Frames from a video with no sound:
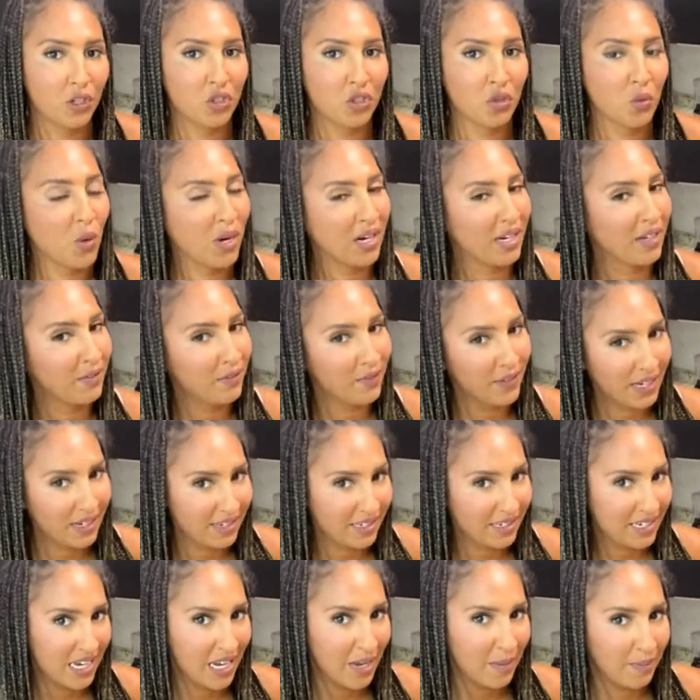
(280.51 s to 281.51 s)
20
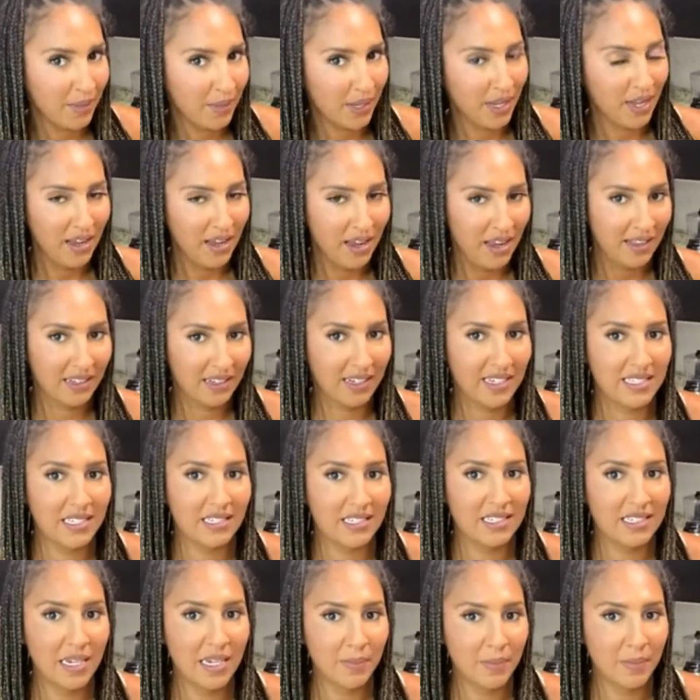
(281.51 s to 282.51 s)
feet is the
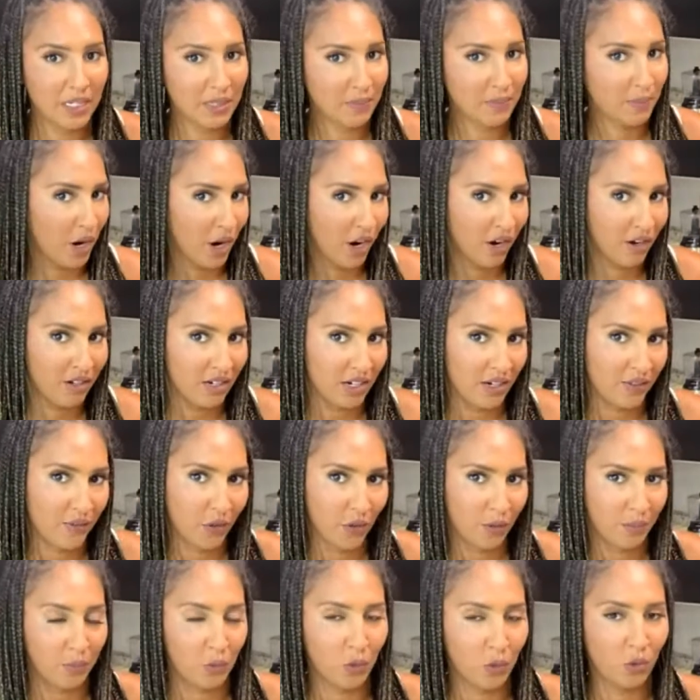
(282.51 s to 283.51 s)
deepest part of
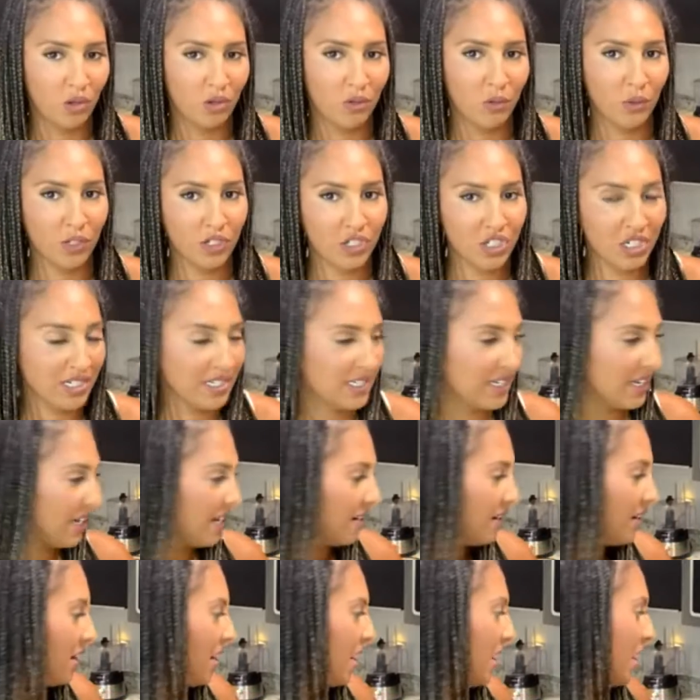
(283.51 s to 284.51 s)
her pool where she's
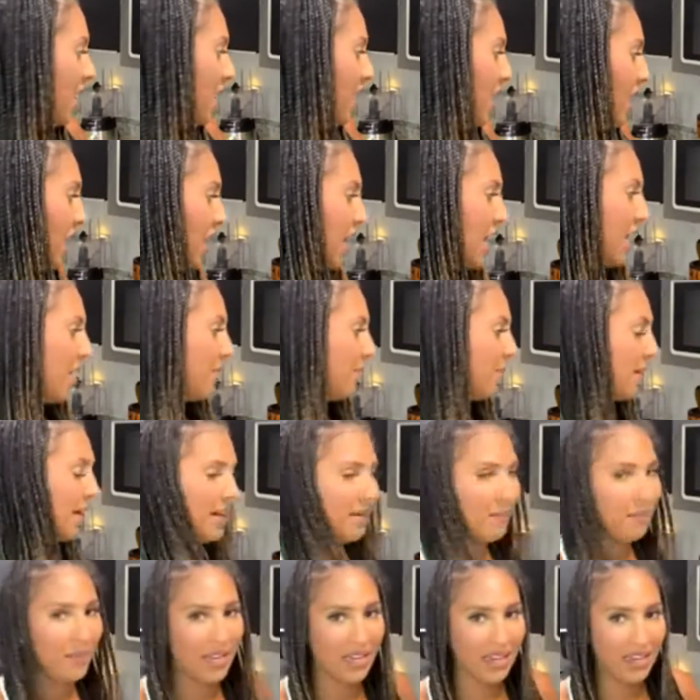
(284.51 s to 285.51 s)
in.
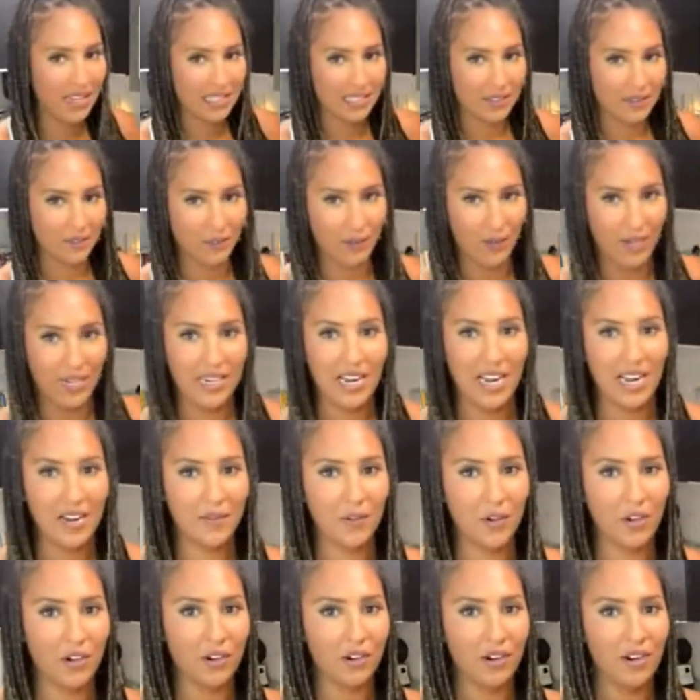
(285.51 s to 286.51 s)
And me as a free
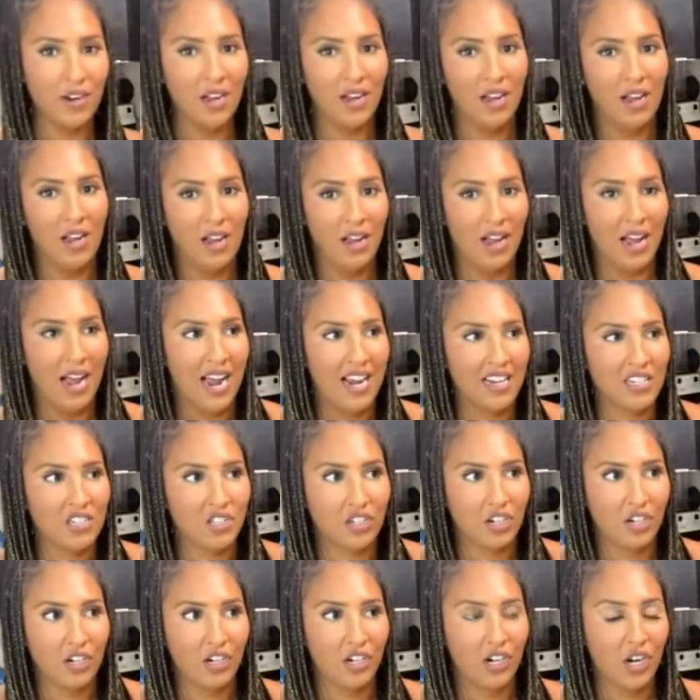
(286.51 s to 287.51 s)
diver, I
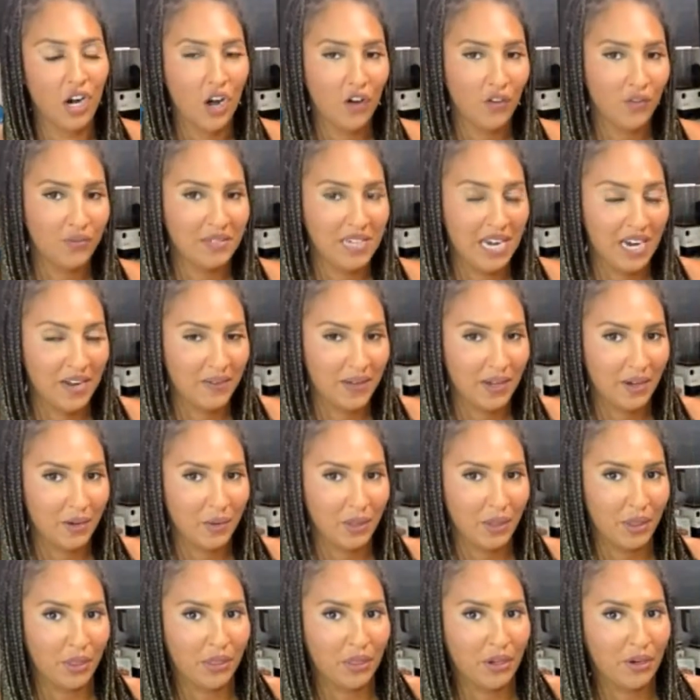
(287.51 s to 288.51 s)
started off diving
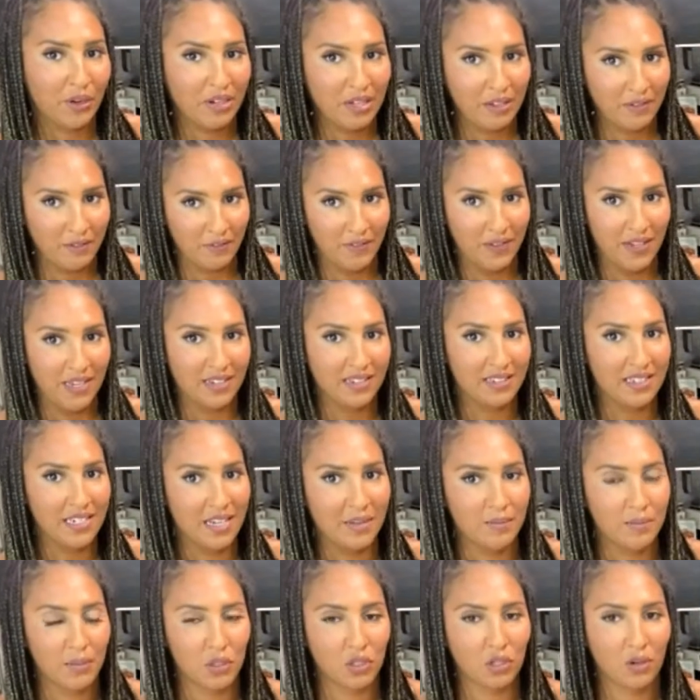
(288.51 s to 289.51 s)
with 30 feet
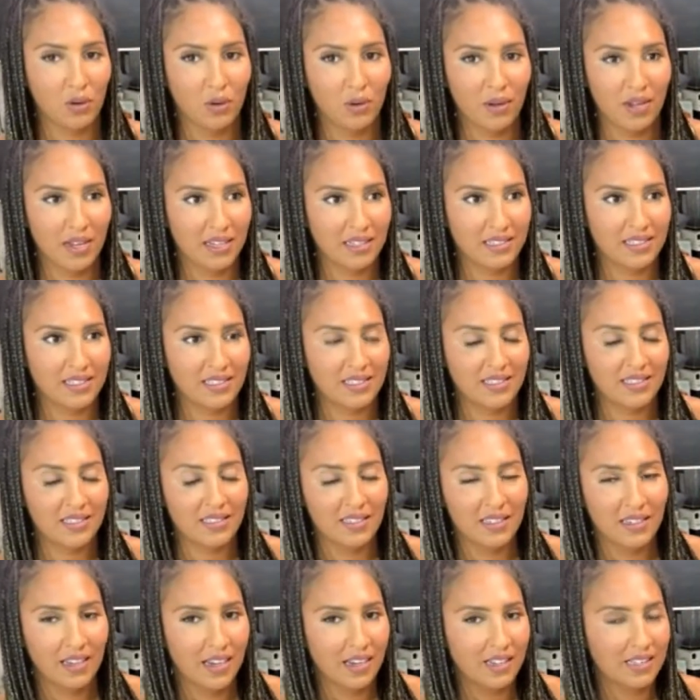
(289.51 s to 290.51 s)
deep. So it's
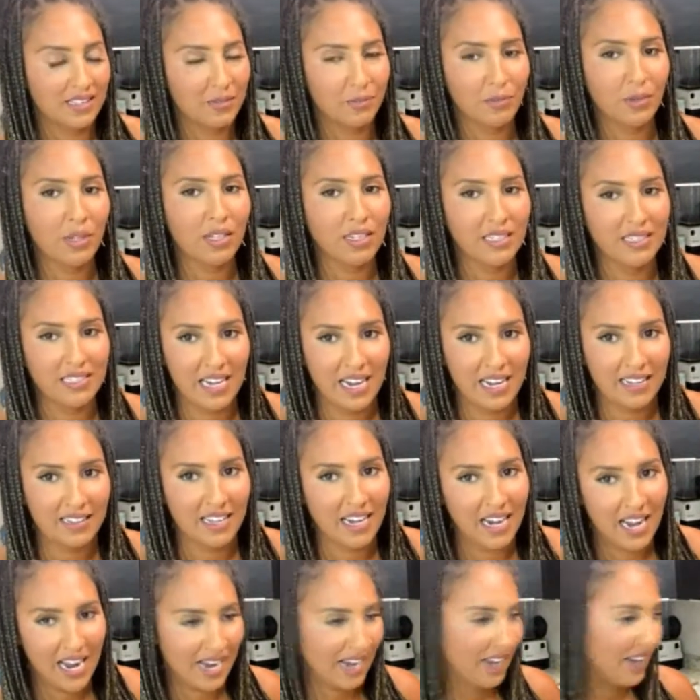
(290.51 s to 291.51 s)
really sad
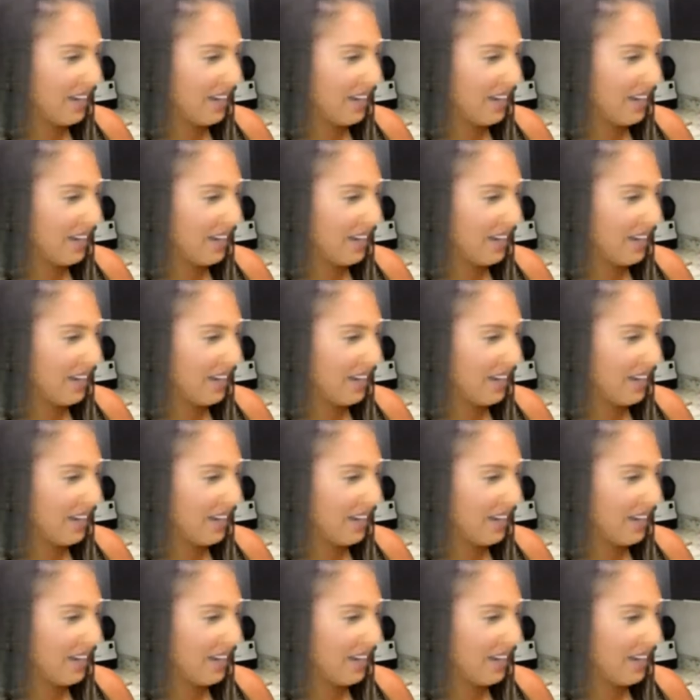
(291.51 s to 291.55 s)
that I